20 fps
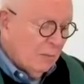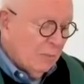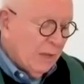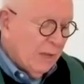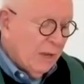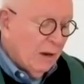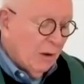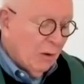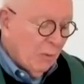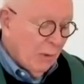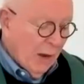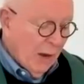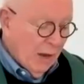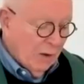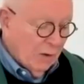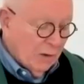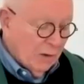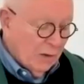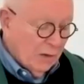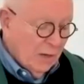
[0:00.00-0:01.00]
ambling
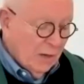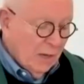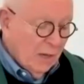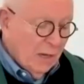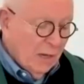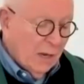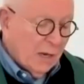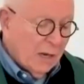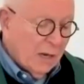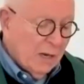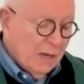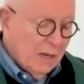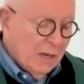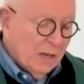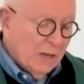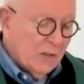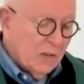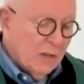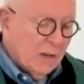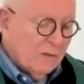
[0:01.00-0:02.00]
around, a
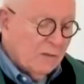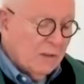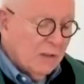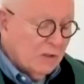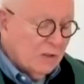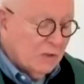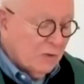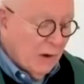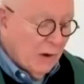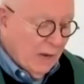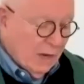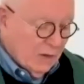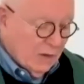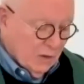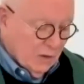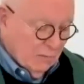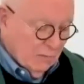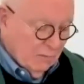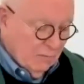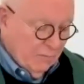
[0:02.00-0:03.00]
condition of
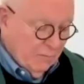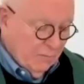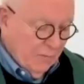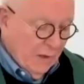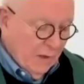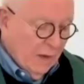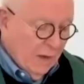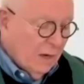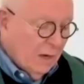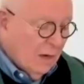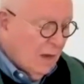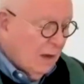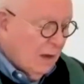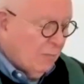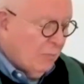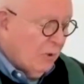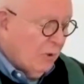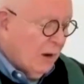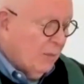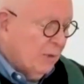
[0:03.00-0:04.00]
distraction,
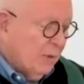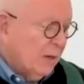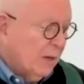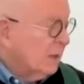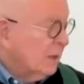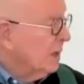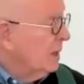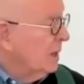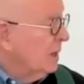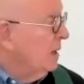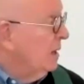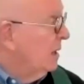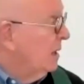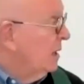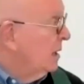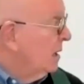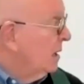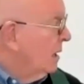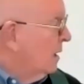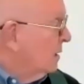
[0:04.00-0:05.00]
not prominently
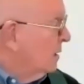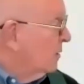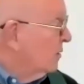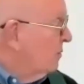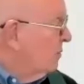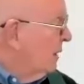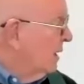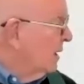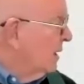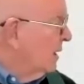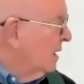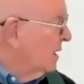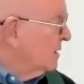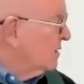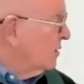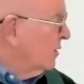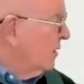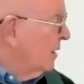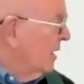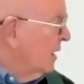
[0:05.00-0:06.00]
colored by
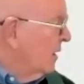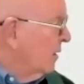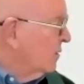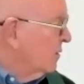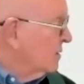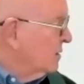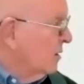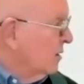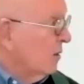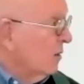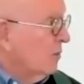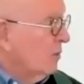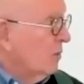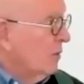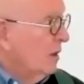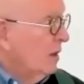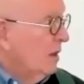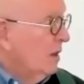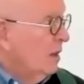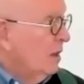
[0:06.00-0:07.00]
lust or anger. So
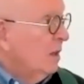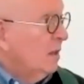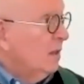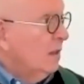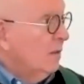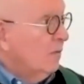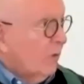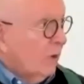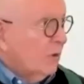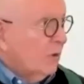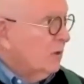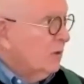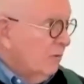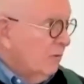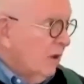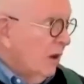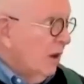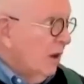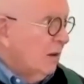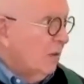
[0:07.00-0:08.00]
the first
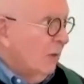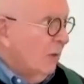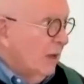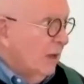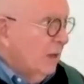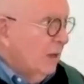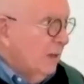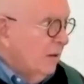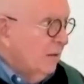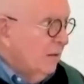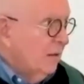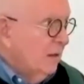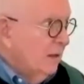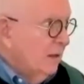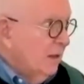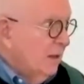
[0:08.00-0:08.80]
two have gone away,